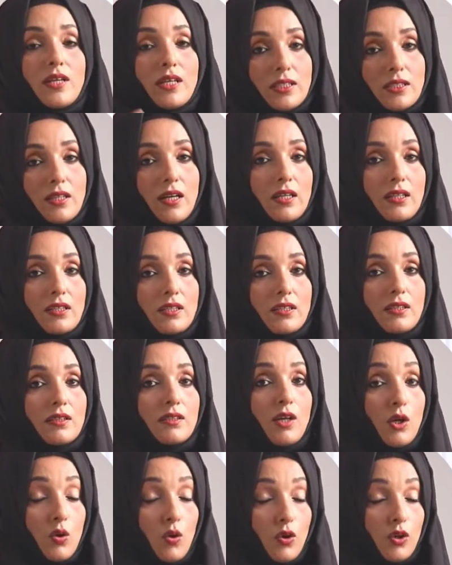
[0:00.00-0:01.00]
get the article
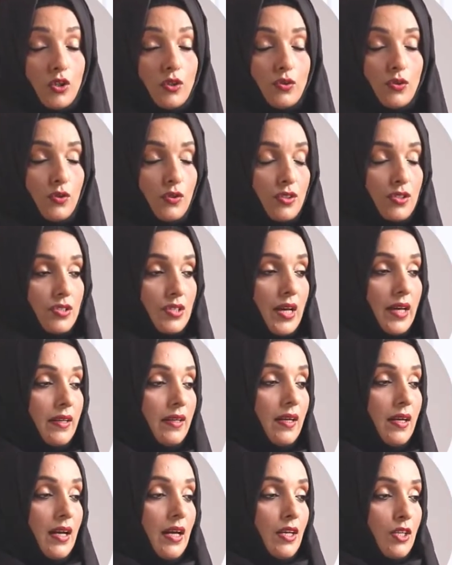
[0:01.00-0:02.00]
according to your desire